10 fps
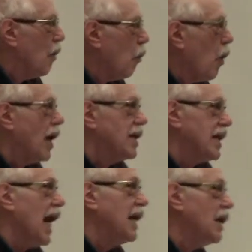was,
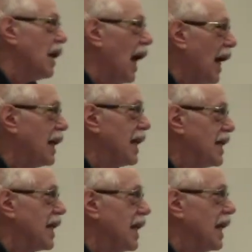and he
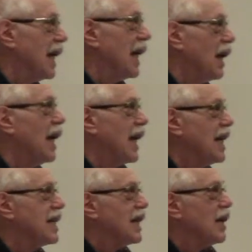is
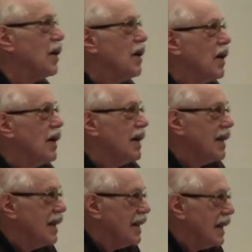a
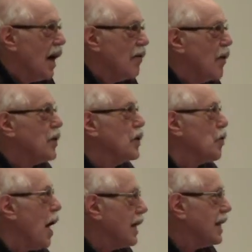very
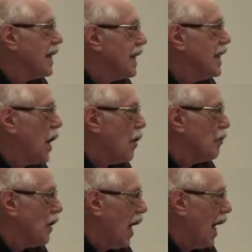direct,
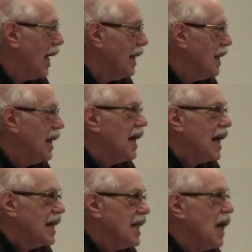tough guy.
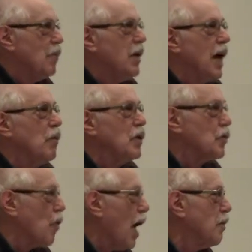His hitman was
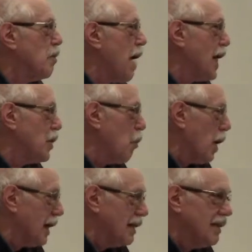Rahm
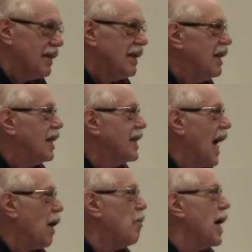Emanuel,
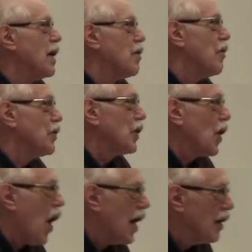now mayor of
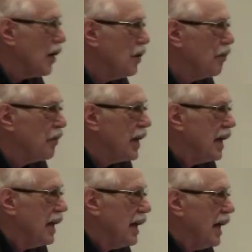Chicago,
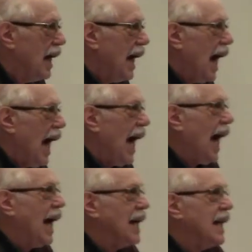
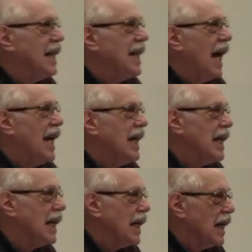and
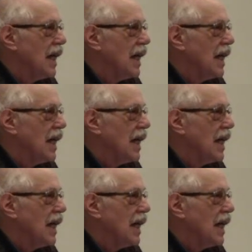they